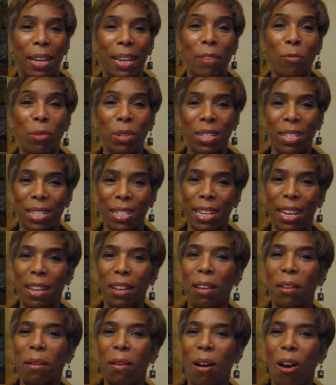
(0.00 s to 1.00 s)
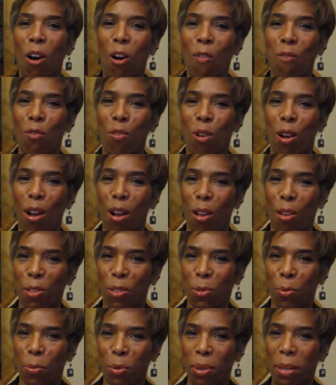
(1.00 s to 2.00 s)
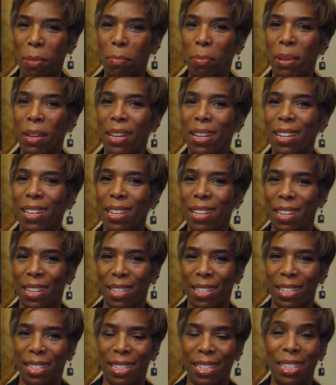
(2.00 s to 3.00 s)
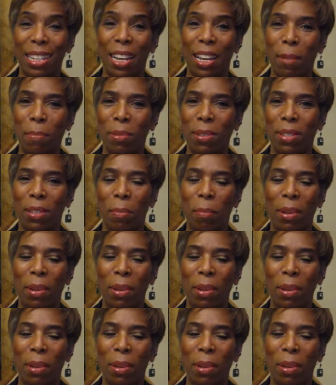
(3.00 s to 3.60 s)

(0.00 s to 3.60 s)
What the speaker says: which is a overall 3 big steps,